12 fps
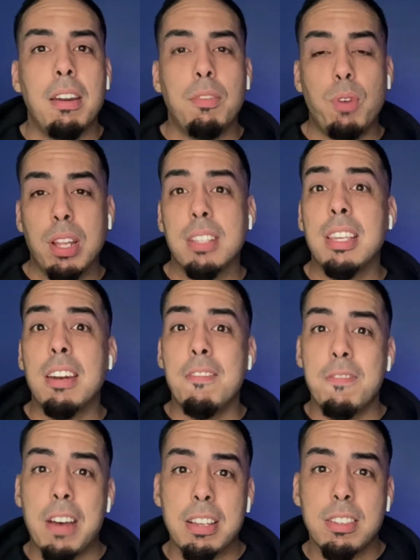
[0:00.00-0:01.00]
real estate
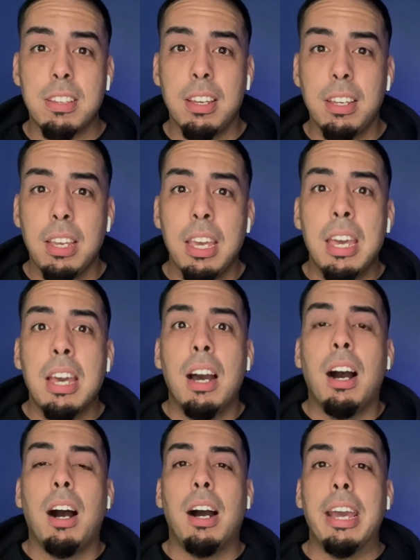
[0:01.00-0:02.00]
investing,
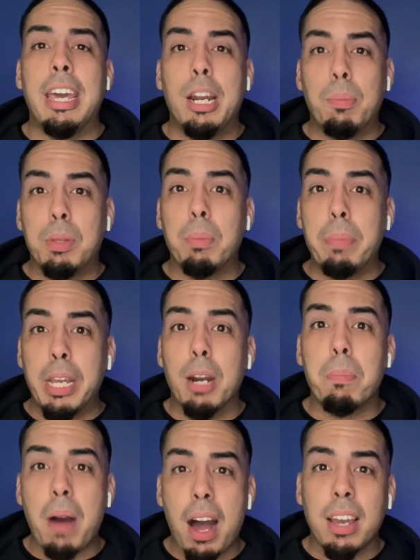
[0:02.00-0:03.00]
hit up the Bigger
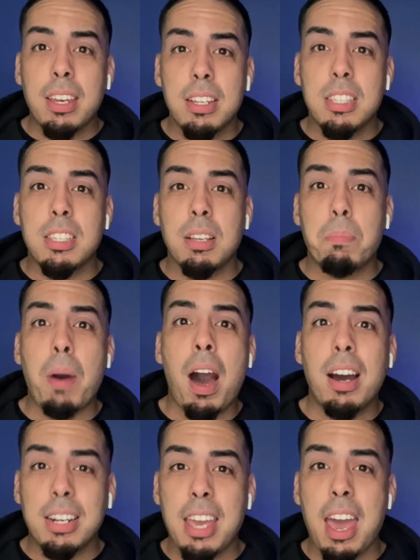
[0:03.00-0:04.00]
Pockets
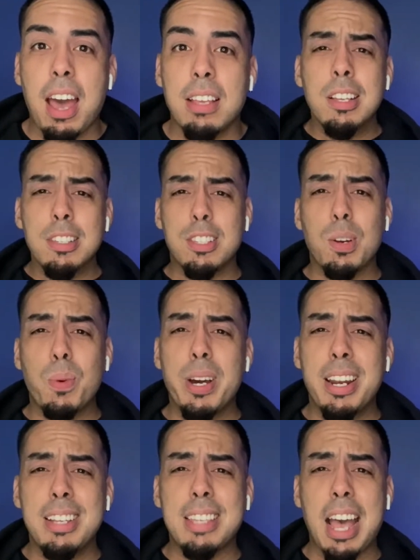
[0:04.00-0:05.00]
podcast. So what
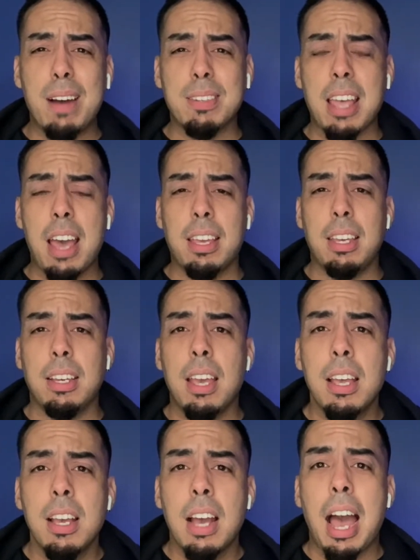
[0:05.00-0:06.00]
is house hacking?
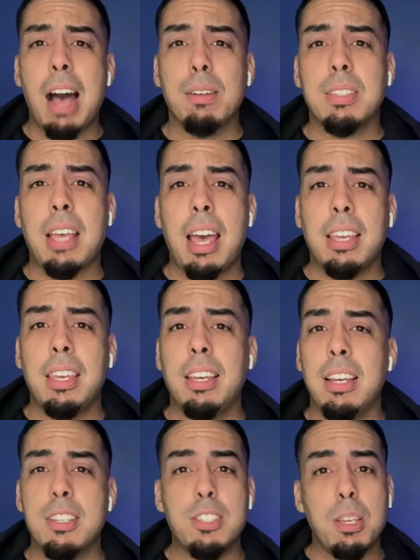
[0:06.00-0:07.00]
House hacking
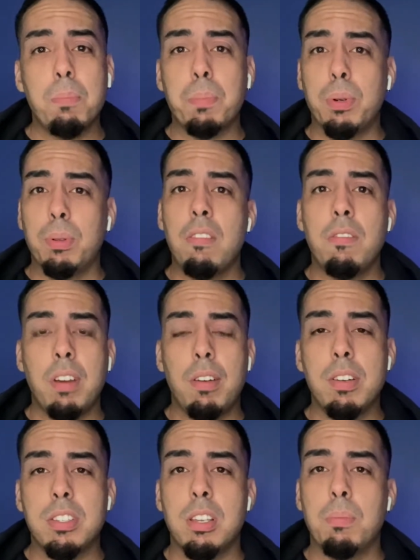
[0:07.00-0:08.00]
is simple, very
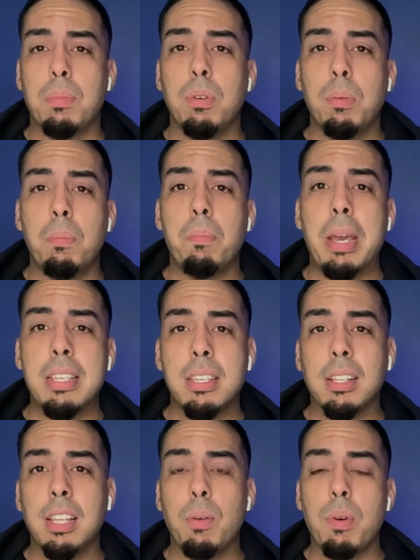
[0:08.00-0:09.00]
simple.
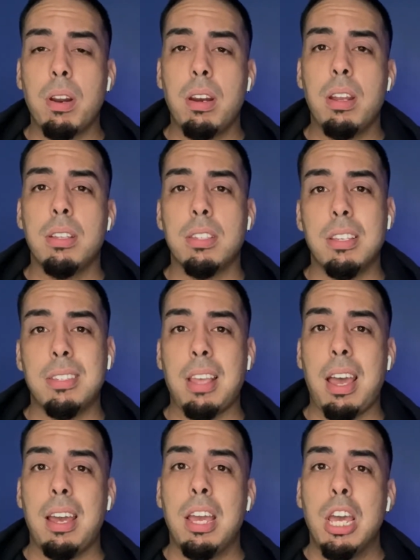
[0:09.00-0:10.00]
Basically what it is
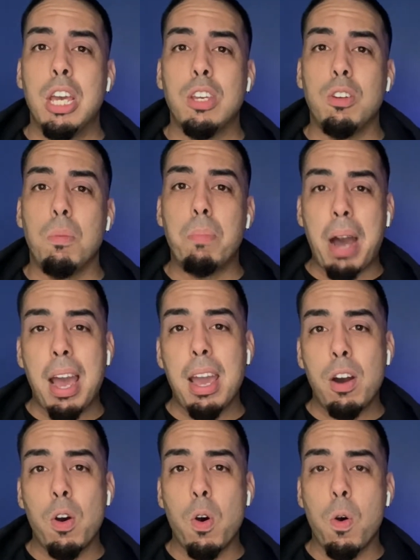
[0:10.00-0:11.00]
that you buy a
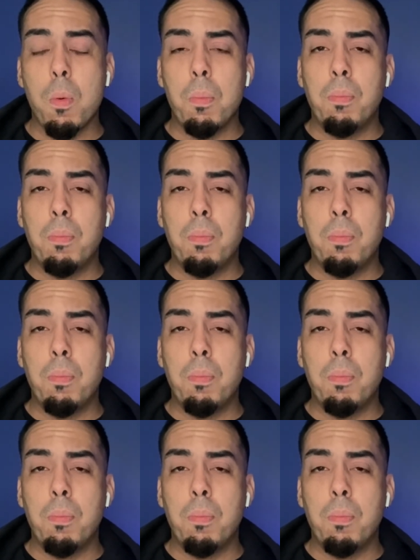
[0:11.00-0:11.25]
home